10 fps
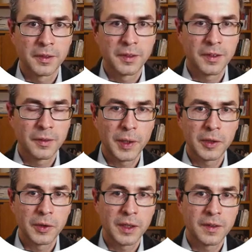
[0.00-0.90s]
This is where
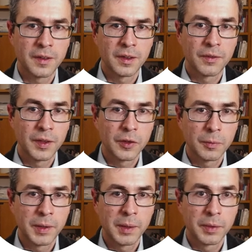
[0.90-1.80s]
you get the individual
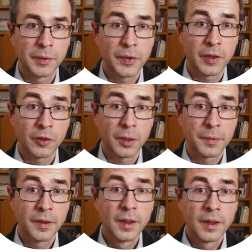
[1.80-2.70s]
people with their jobs.